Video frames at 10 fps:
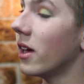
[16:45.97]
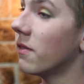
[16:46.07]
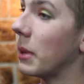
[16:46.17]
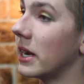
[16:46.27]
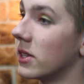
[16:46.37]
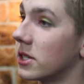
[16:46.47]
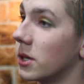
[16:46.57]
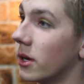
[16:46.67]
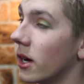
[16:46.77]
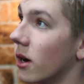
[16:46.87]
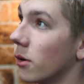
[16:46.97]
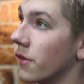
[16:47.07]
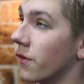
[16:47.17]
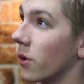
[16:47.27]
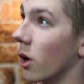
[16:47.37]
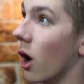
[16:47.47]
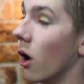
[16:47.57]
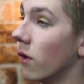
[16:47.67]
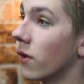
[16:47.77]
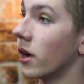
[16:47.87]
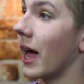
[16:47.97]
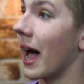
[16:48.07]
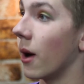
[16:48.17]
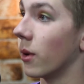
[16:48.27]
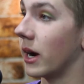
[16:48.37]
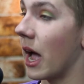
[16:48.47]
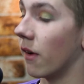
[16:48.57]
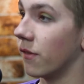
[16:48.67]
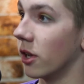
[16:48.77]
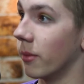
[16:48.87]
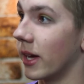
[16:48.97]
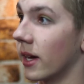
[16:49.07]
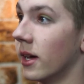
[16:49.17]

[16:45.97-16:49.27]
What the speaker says: We have been in the studio for over an hour now filming.